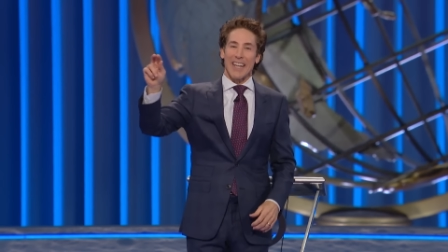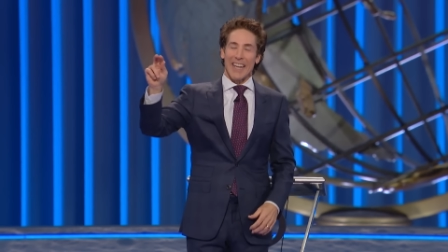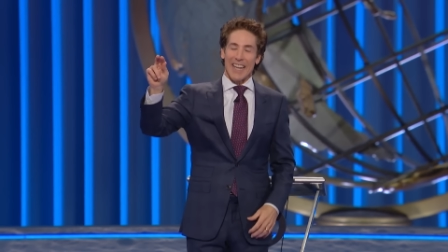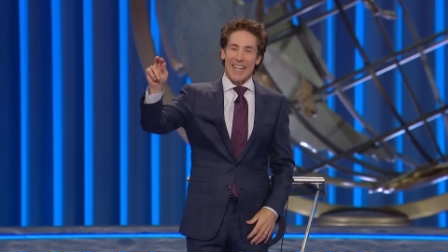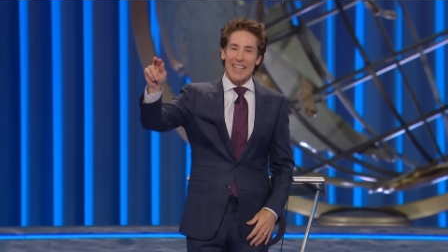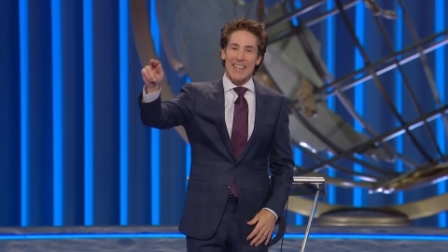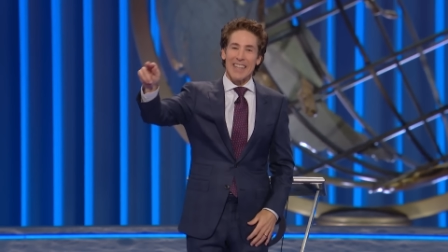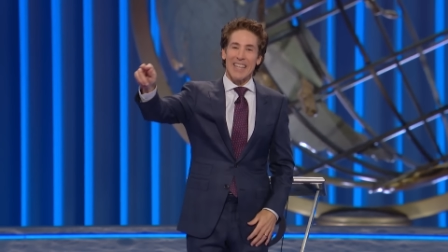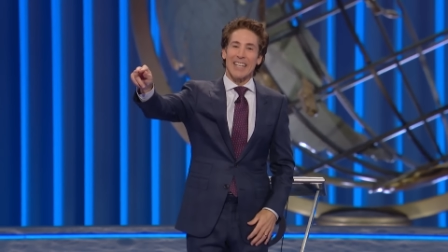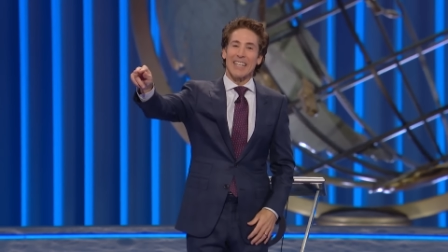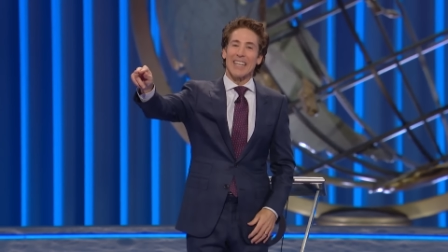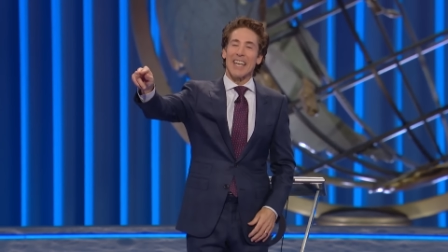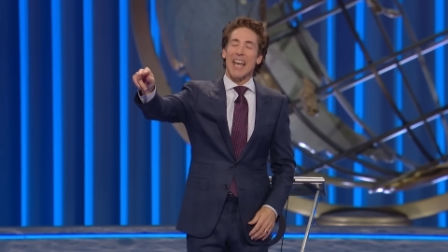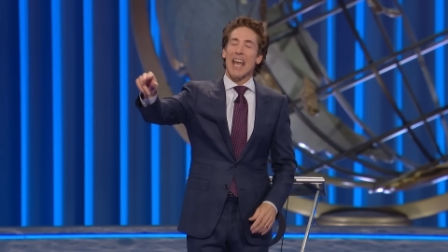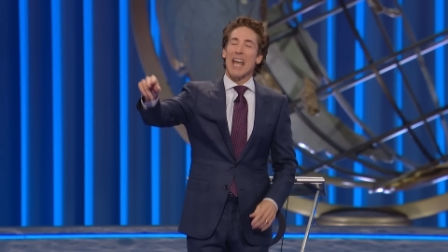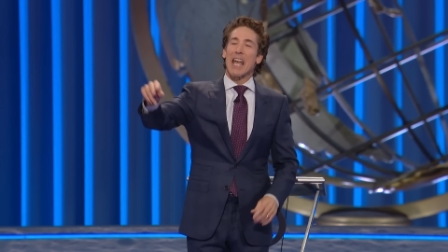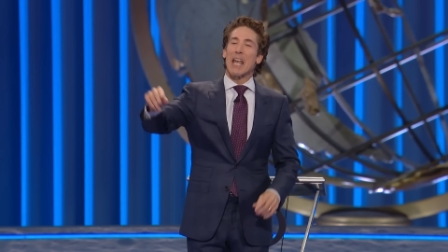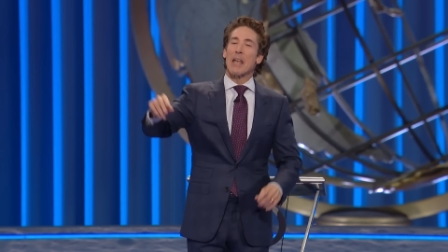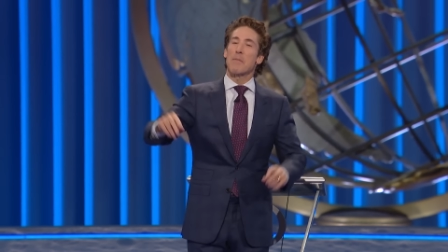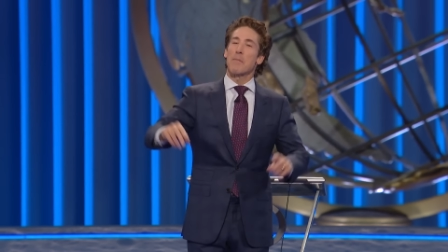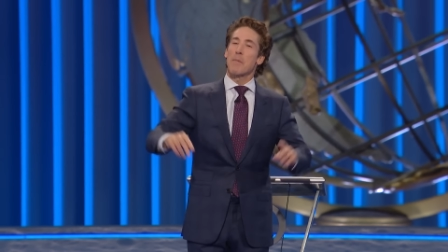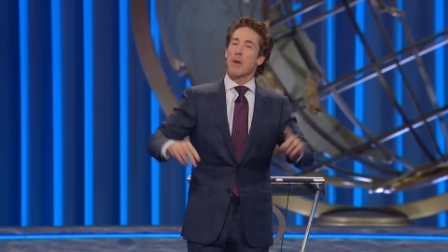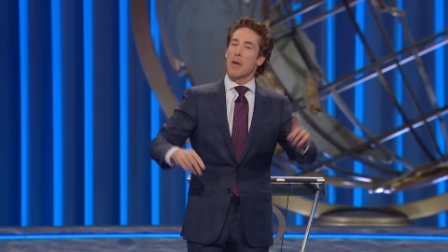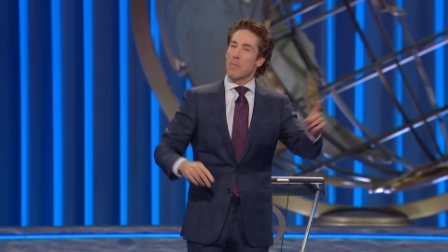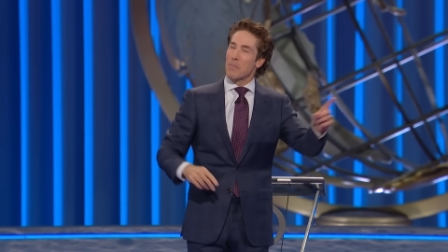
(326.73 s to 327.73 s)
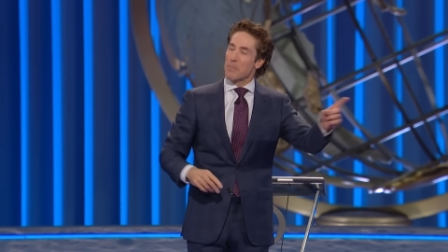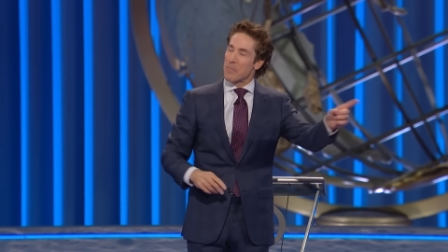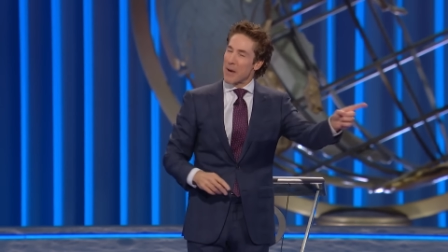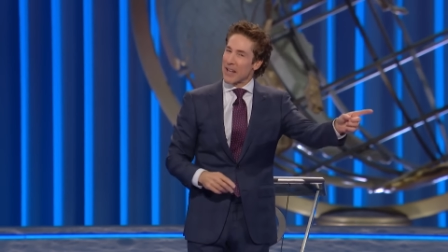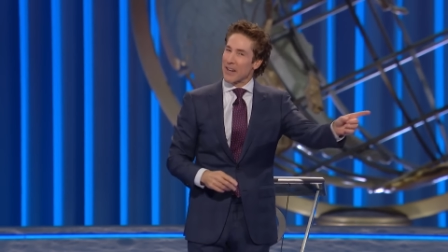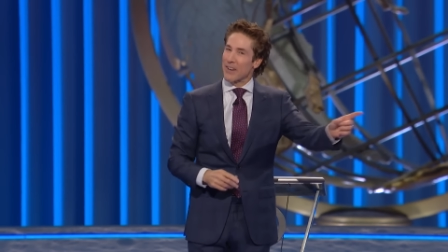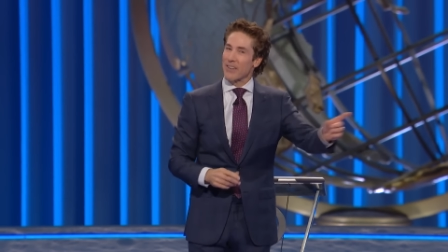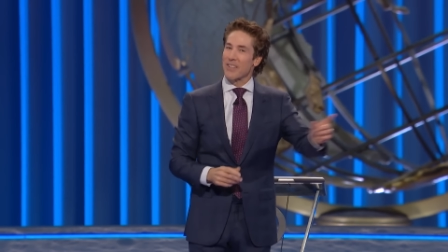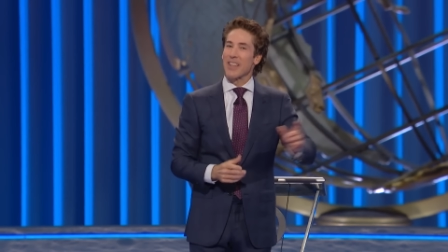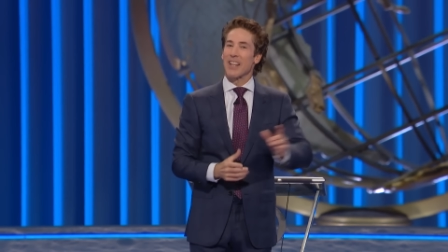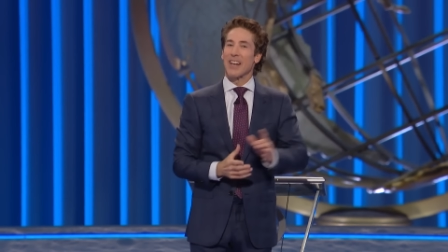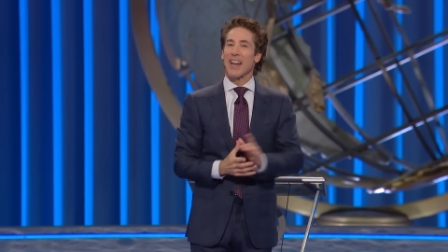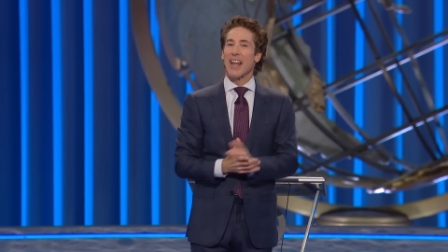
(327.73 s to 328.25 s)
in the game,
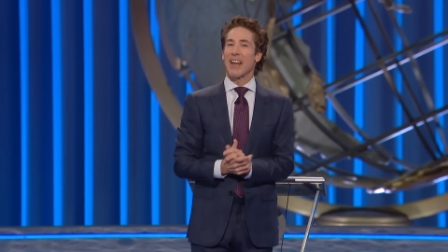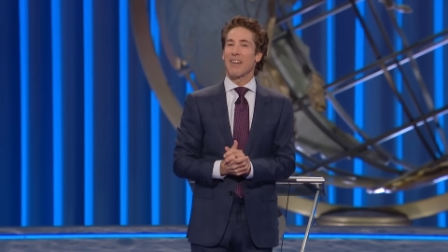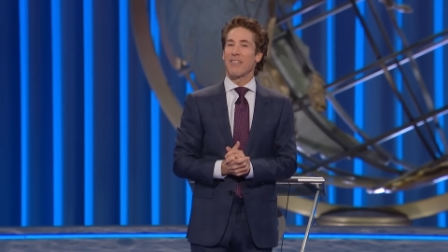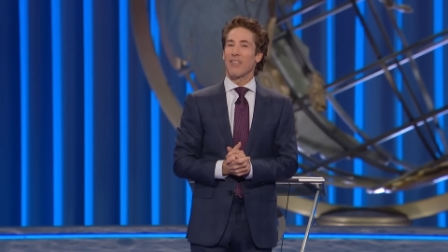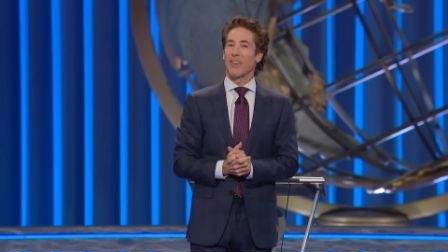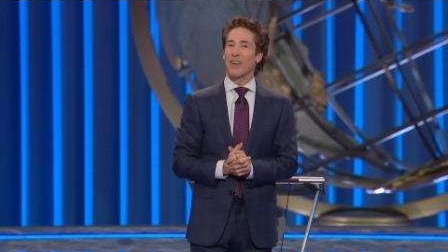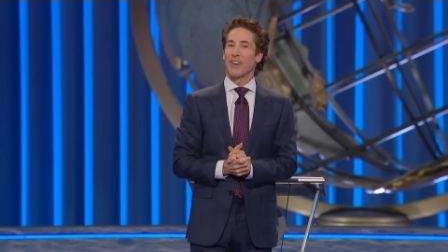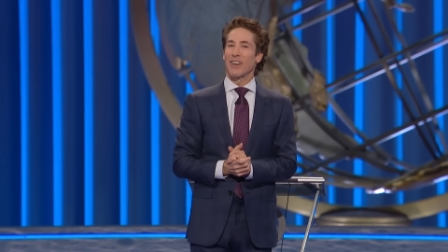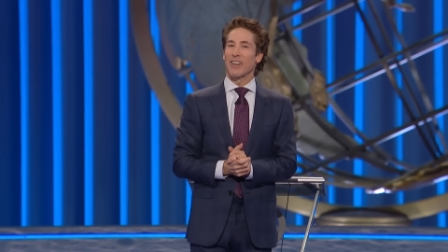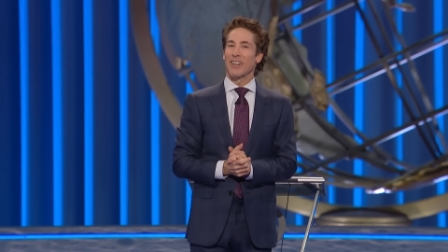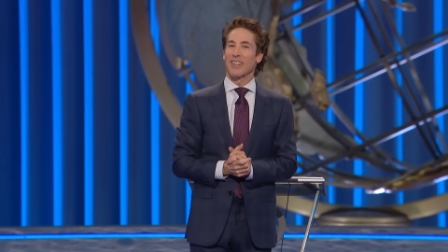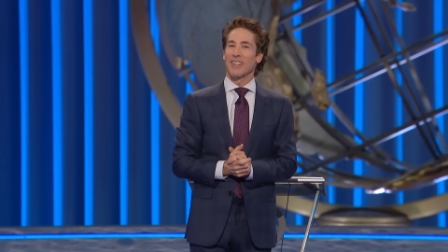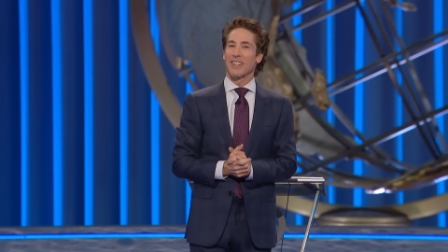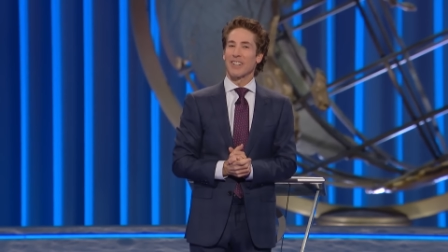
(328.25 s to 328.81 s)
better than ever.